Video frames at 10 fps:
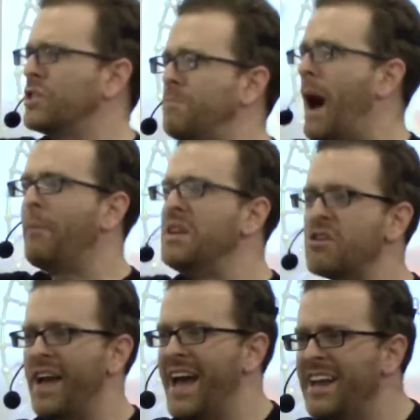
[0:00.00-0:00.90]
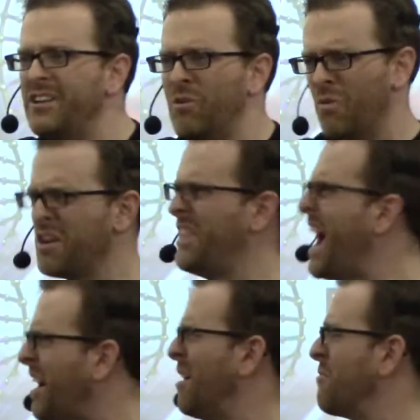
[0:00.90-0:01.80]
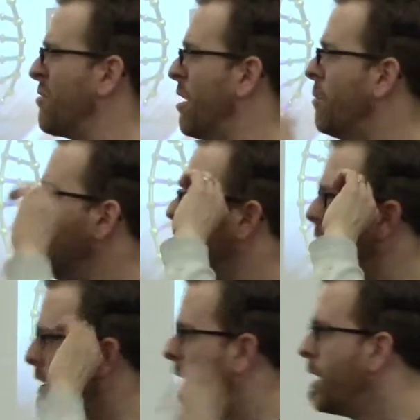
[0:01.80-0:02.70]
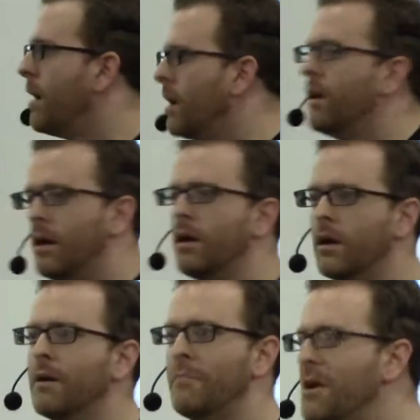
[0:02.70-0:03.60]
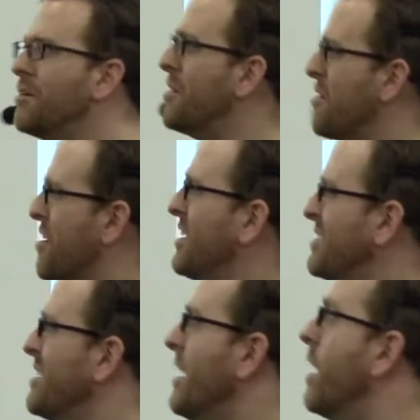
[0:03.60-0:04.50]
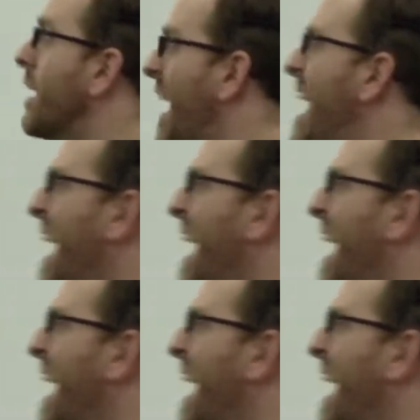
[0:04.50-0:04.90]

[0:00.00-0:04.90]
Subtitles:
just pop in your head? You know, where did that come from? Okay. Mirror neurons, okay,